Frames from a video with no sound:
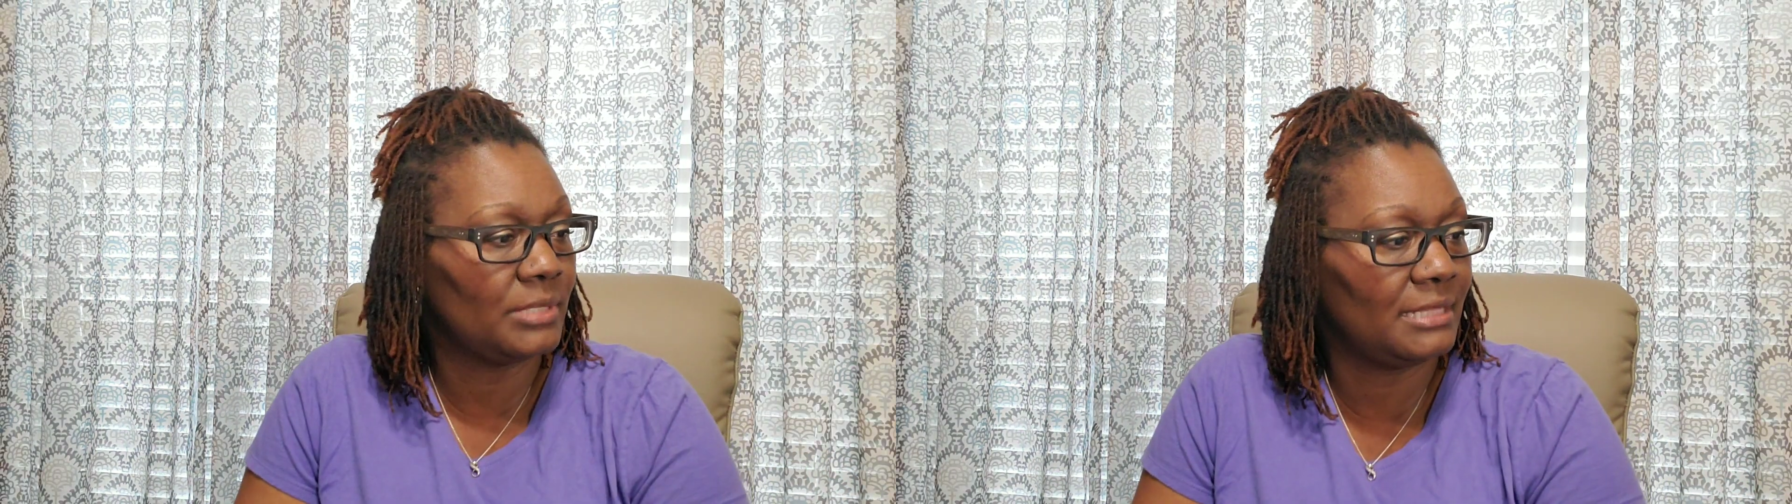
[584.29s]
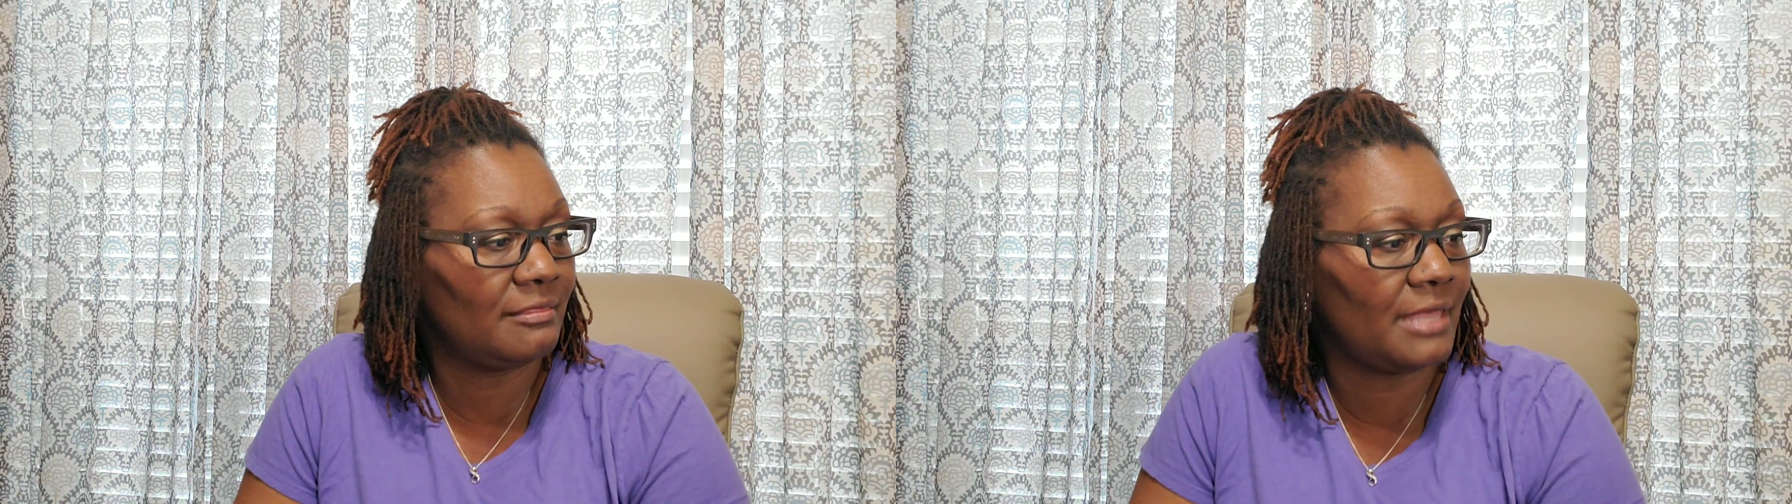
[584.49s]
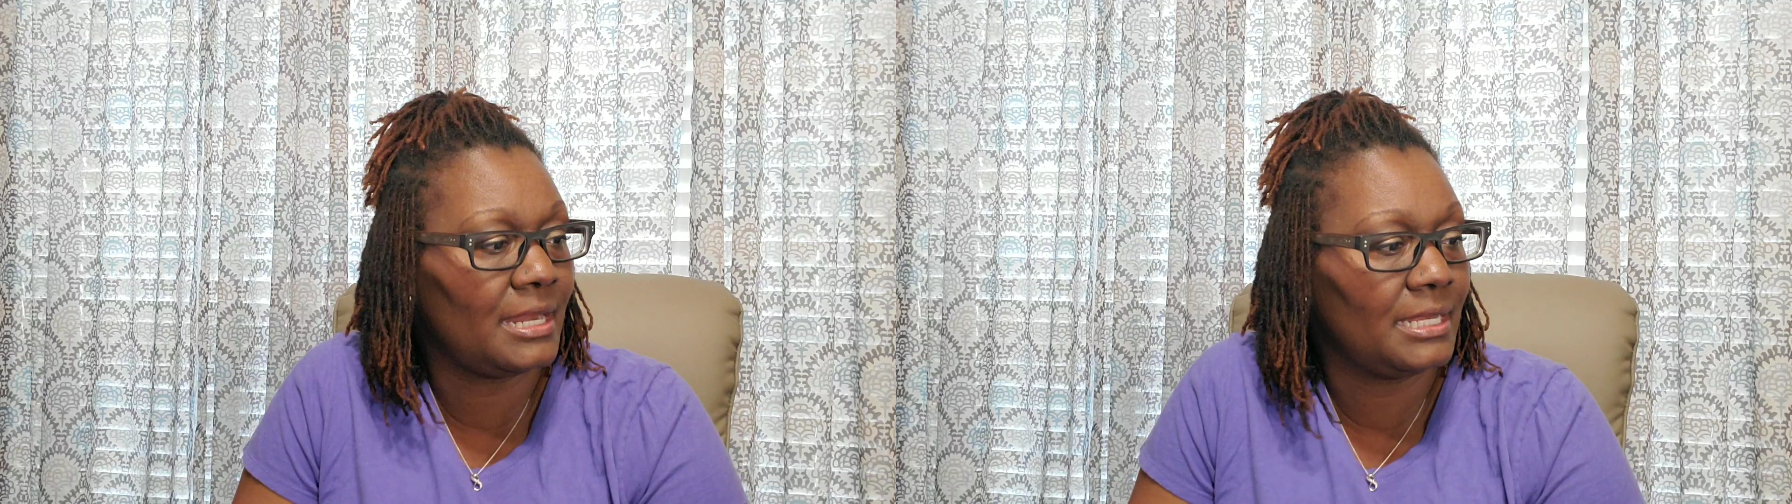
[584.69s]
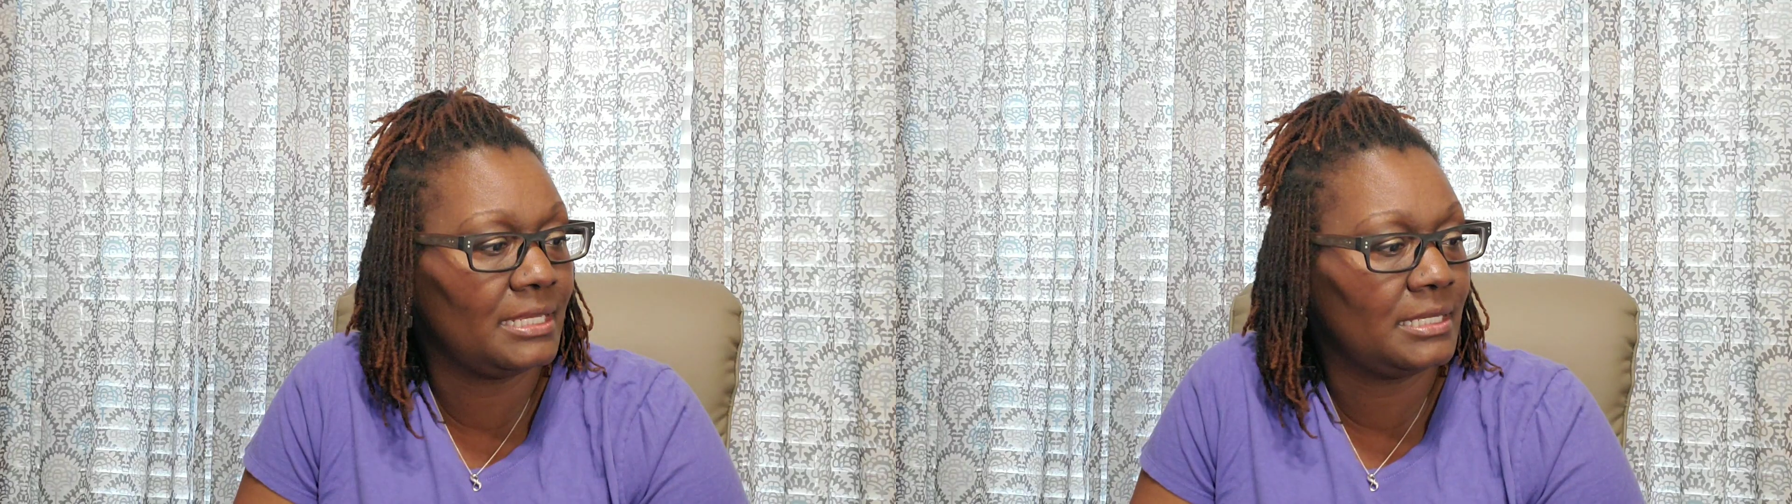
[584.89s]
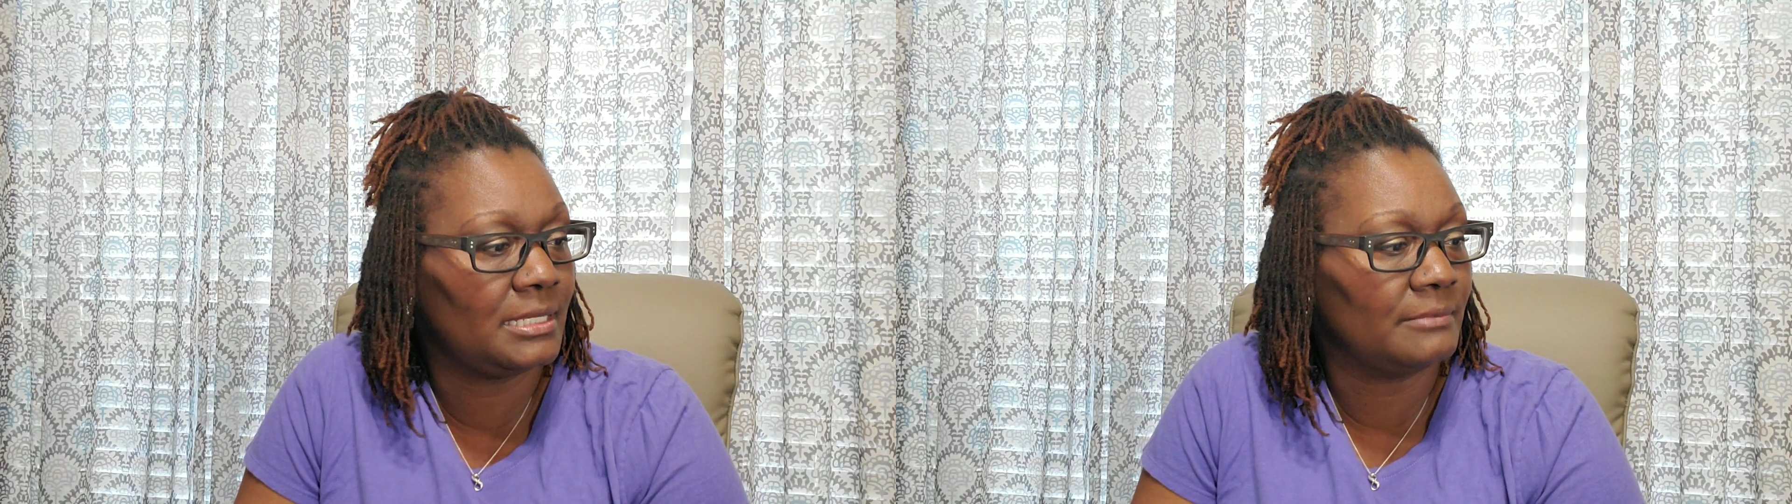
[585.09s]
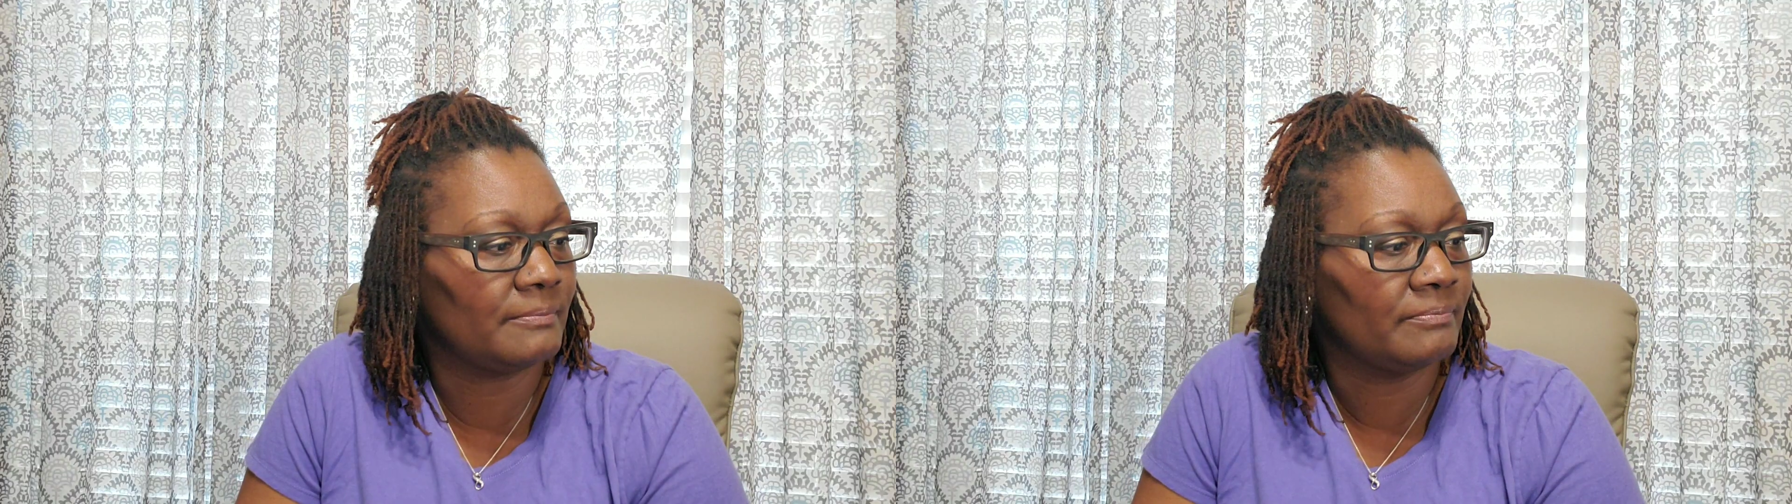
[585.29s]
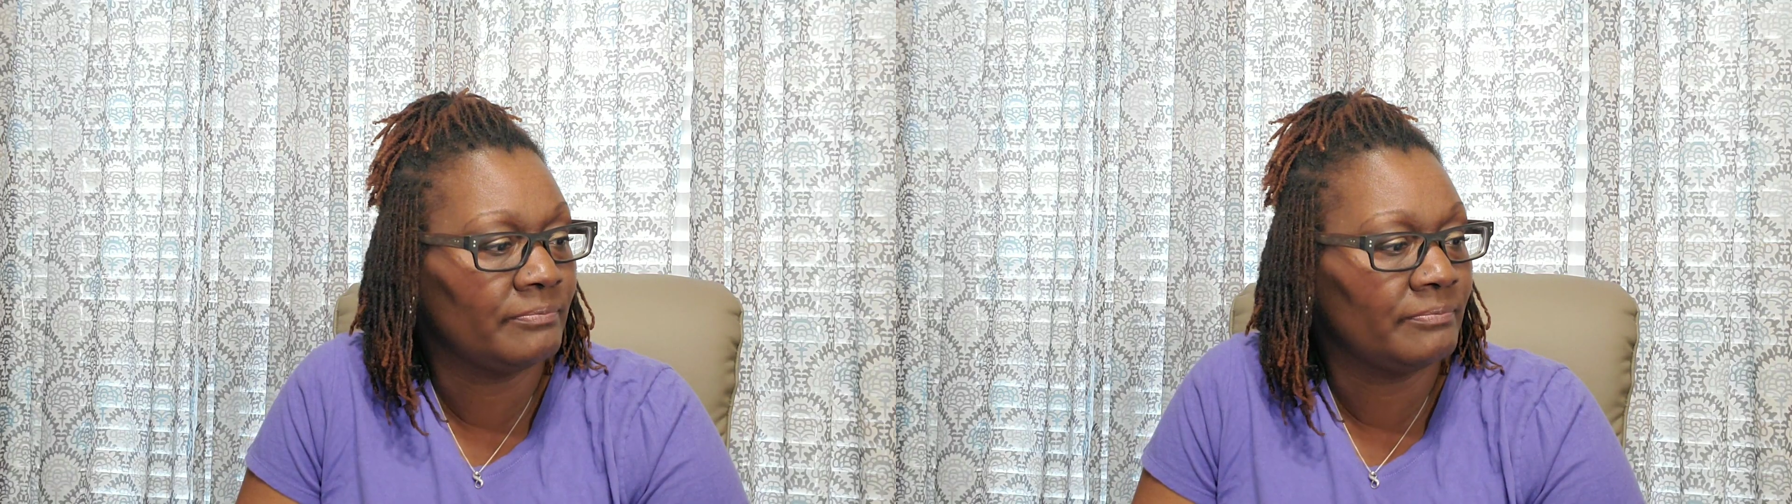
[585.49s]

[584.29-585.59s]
get that in,